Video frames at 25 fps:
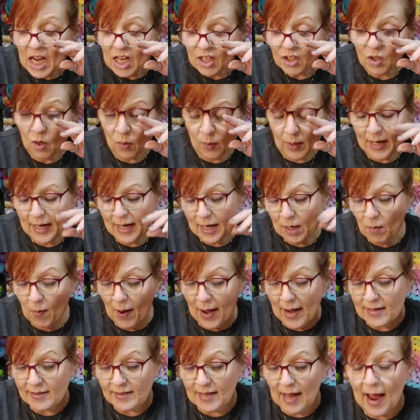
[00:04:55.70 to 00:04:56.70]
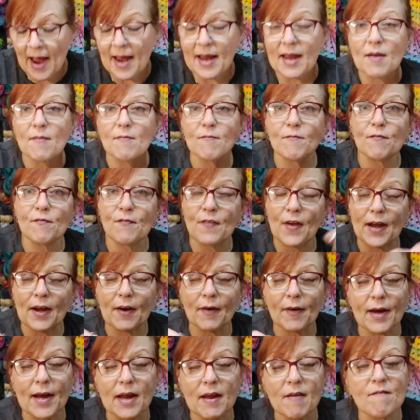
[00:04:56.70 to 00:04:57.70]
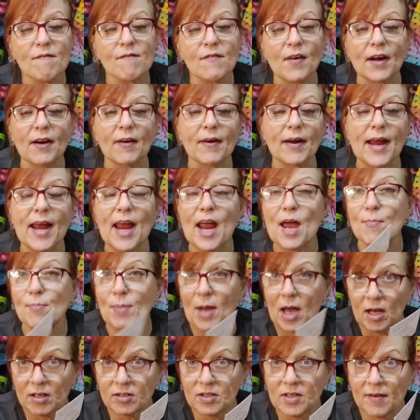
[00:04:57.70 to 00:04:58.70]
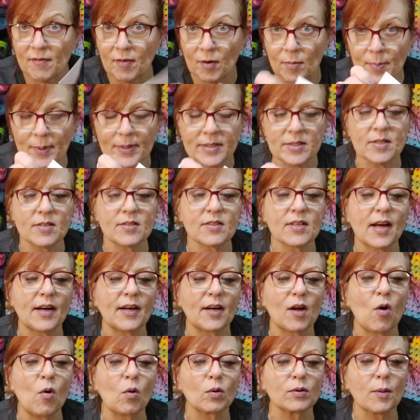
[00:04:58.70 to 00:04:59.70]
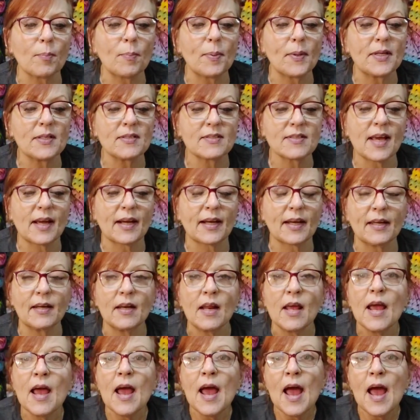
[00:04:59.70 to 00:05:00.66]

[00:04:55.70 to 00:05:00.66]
So, anyways, I am very, very happy. I'll save her business card. I'll hold up in a second.